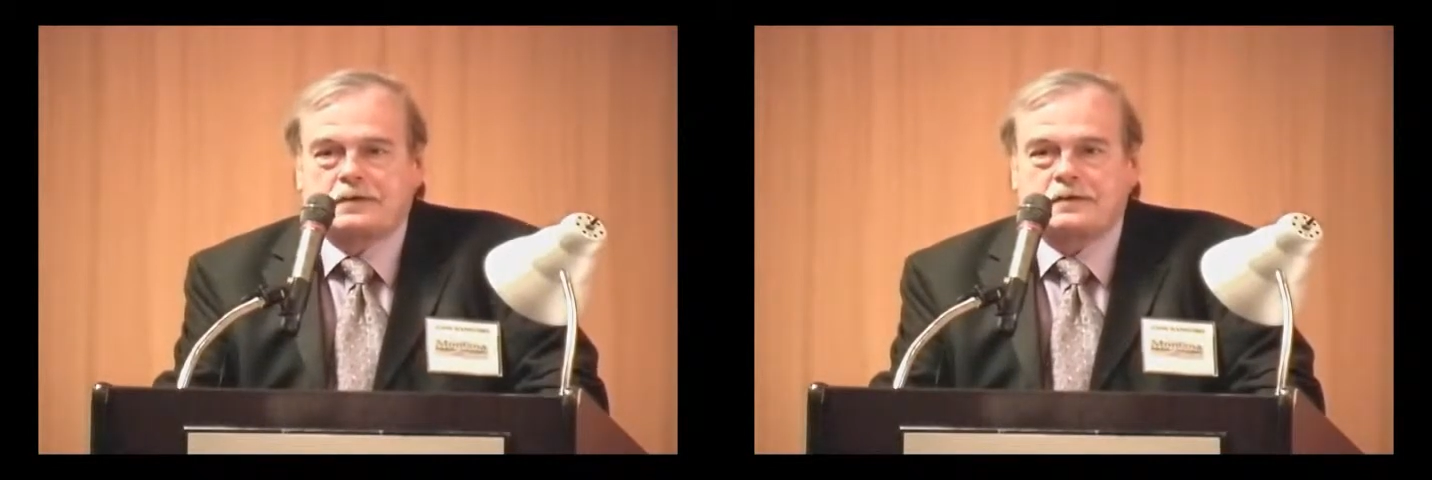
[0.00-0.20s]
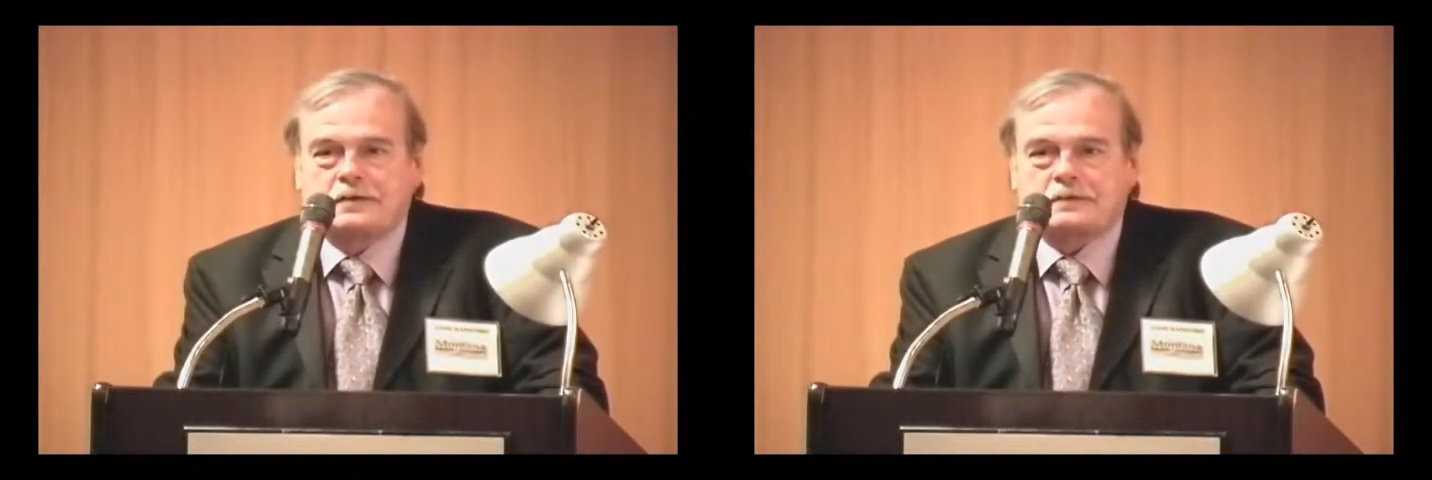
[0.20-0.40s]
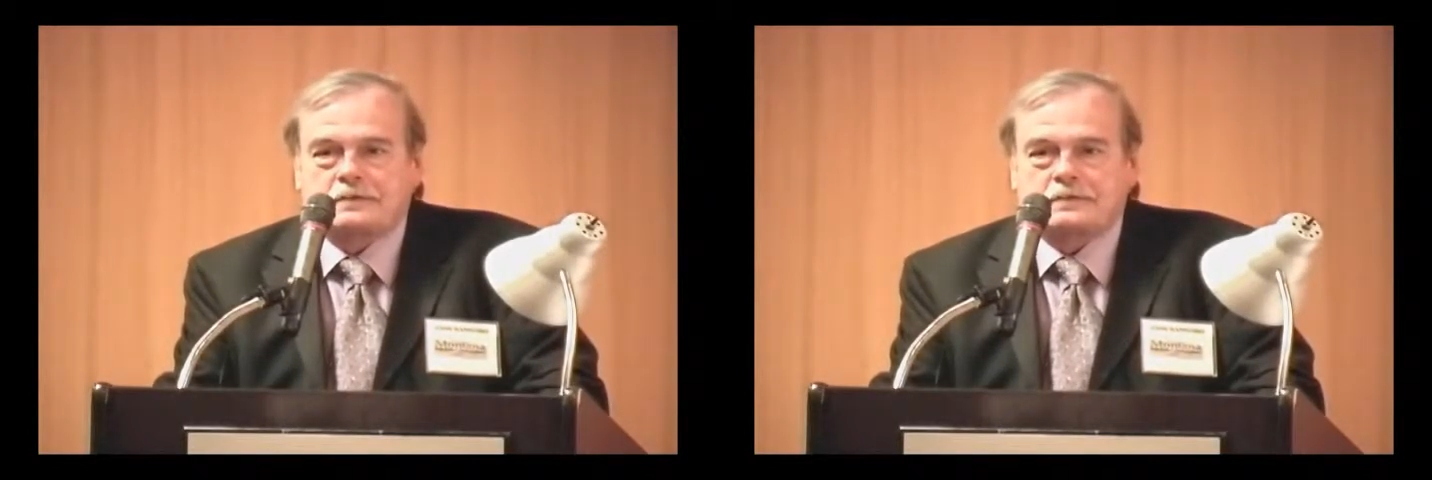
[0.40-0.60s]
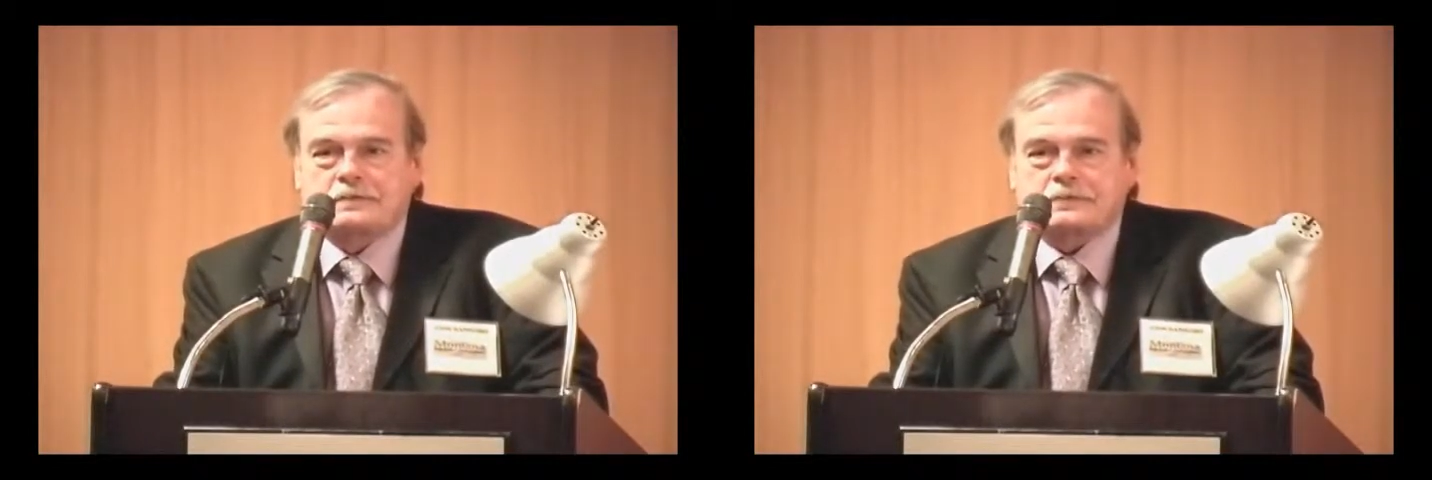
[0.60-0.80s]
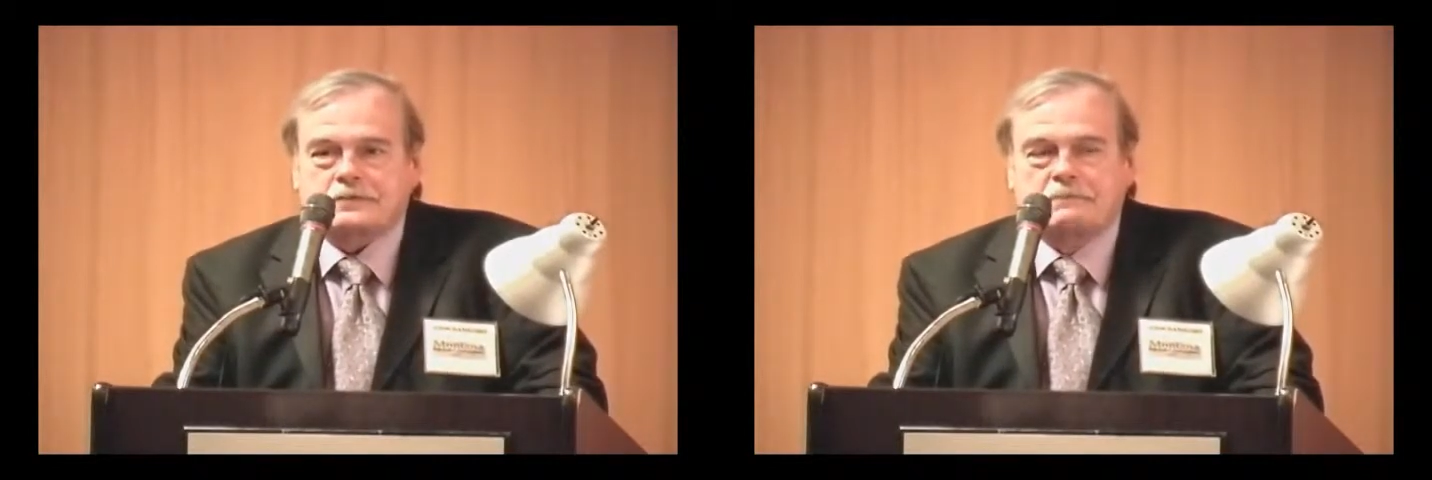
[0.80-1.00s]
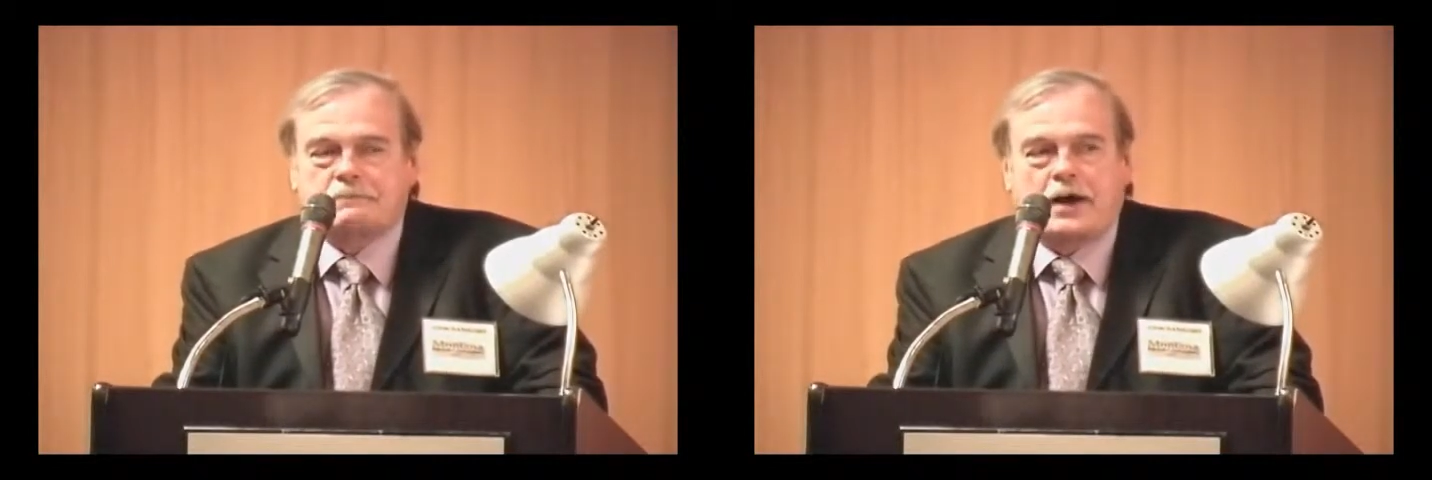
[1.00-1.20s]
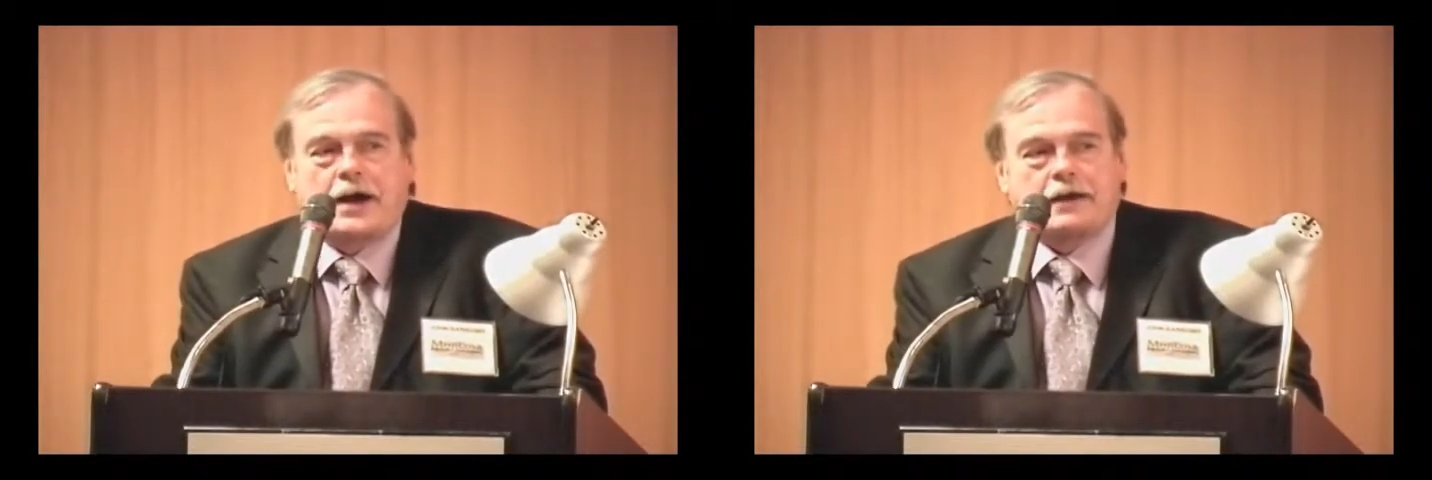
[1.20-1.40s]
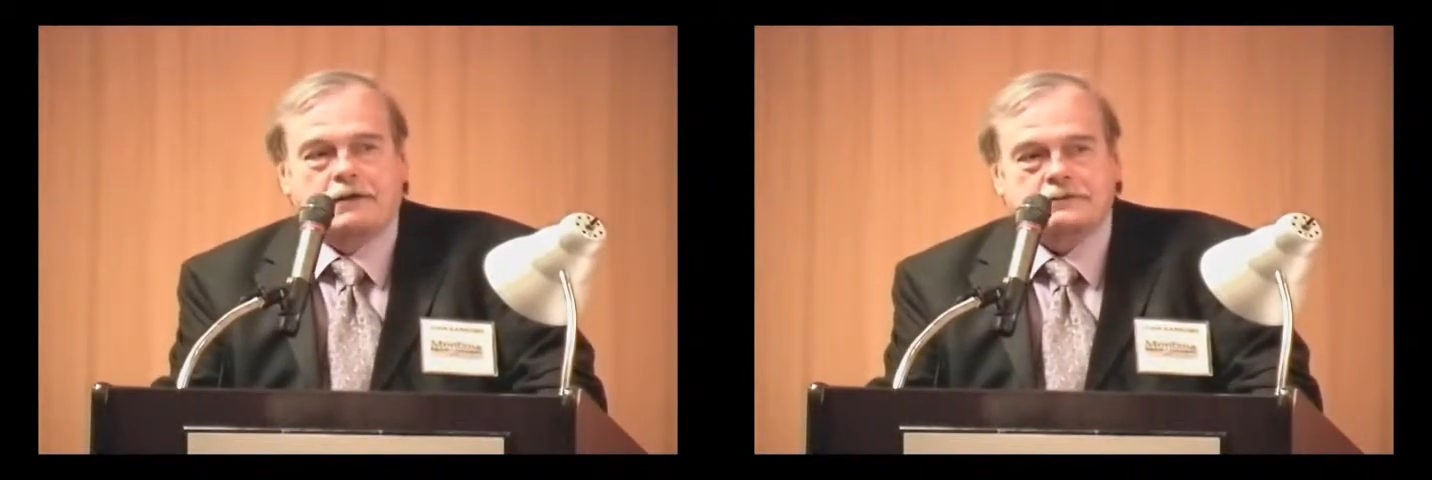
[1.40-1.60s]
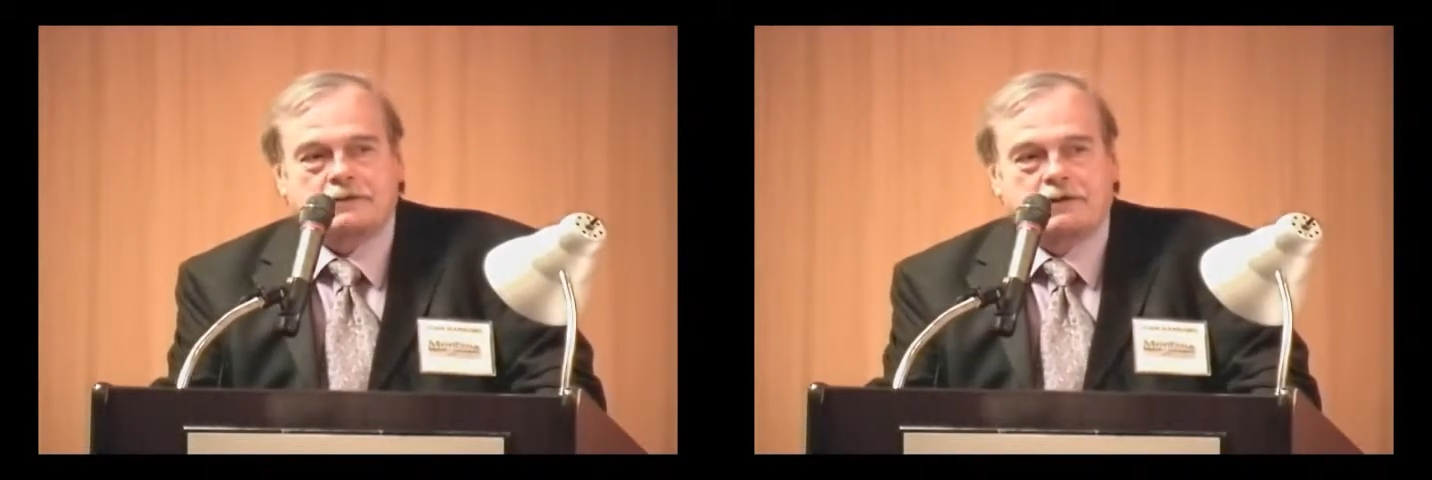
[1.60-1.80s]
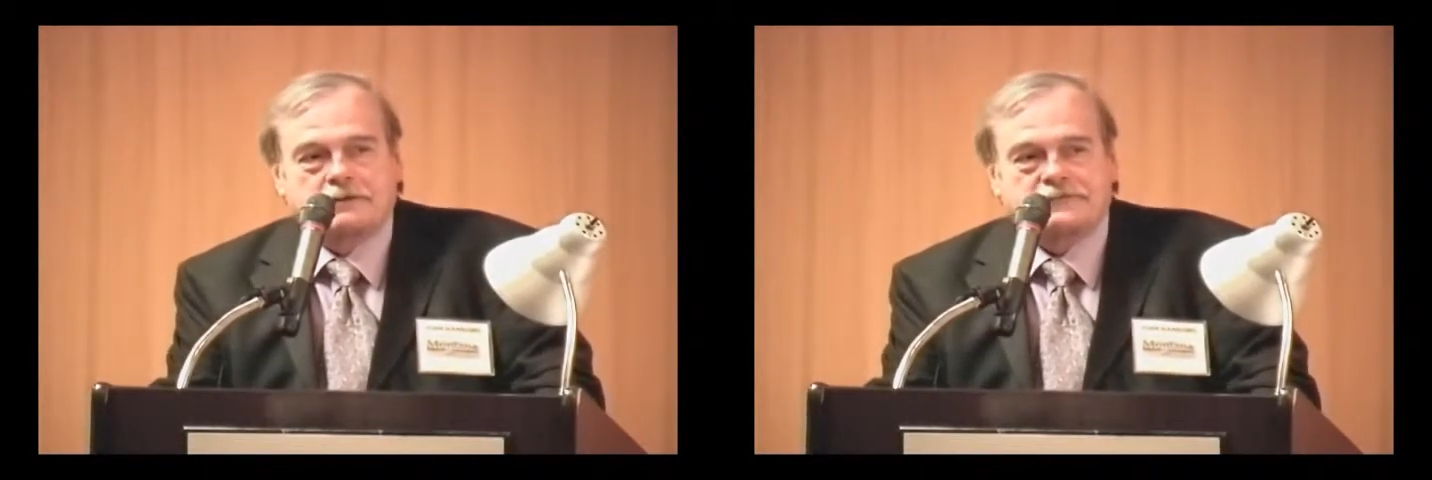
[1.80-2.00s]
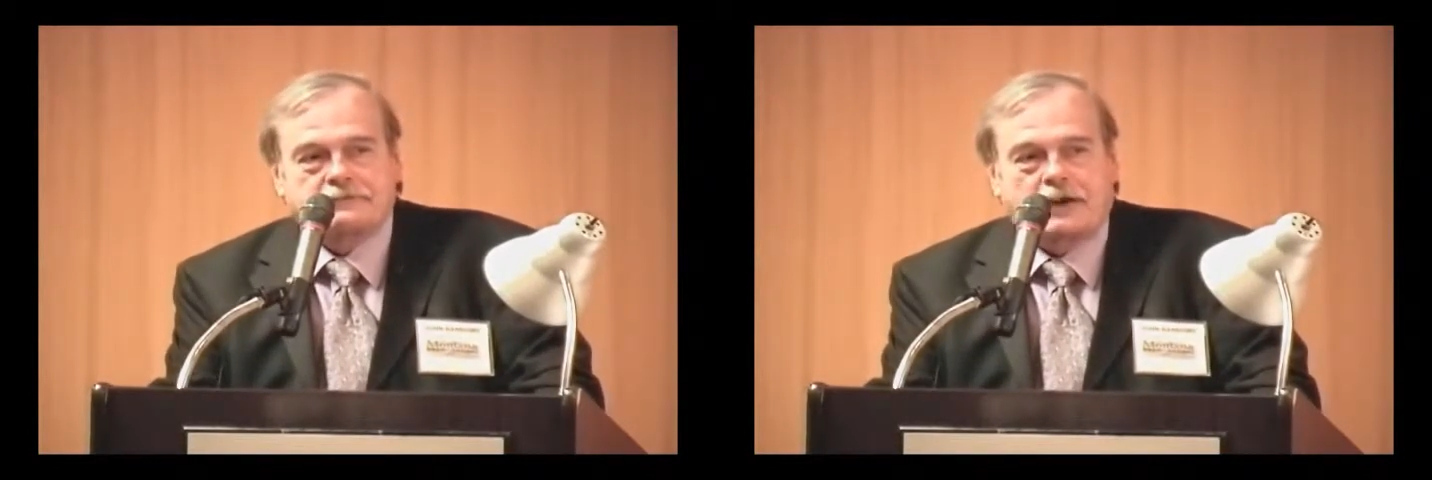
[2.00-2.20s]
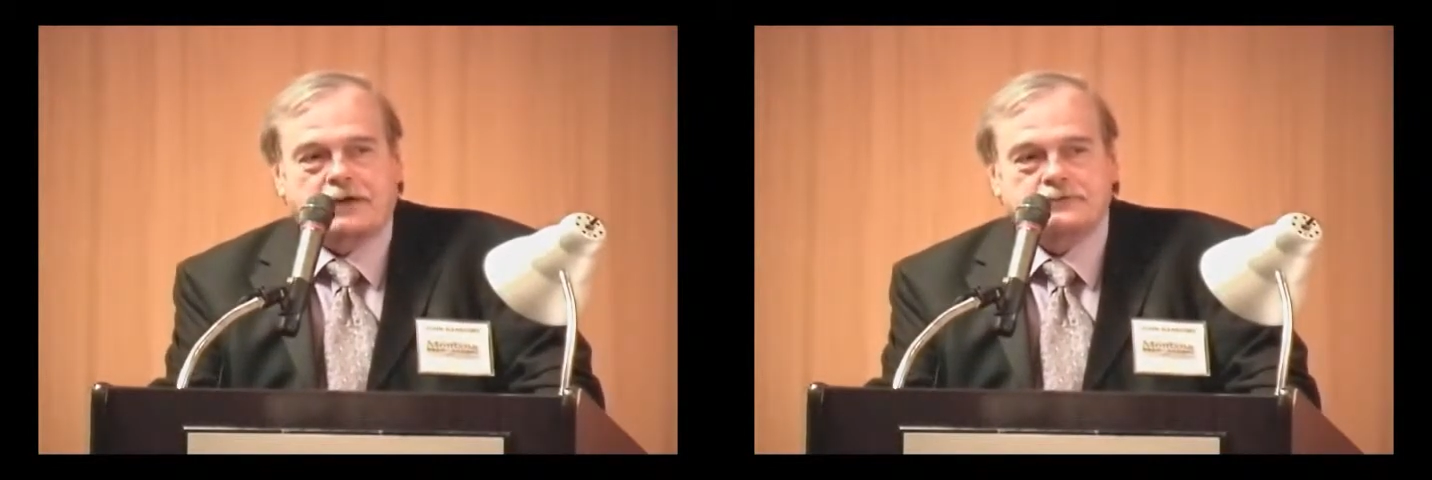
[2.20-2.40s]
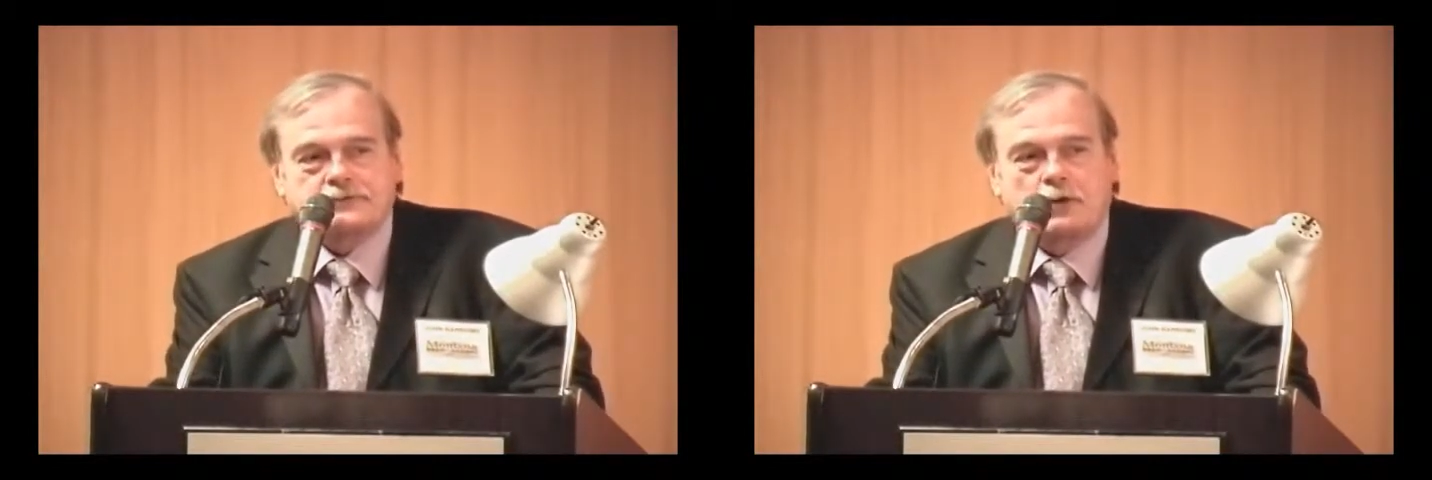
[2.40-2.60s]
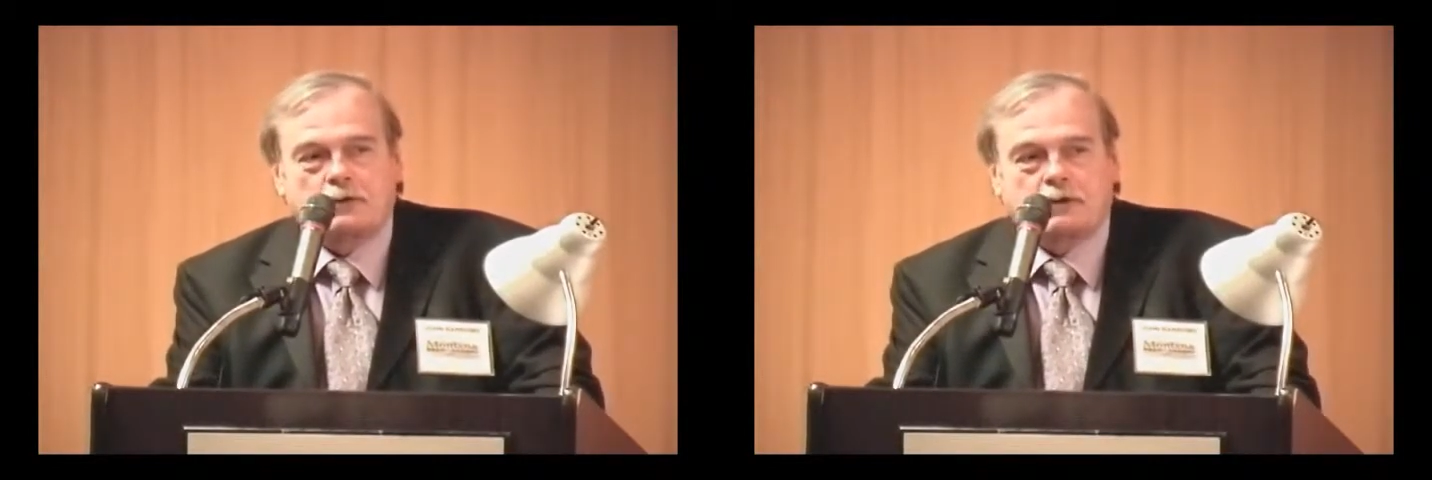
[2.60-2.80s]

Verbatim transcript: uh, compiled all of the right-to-know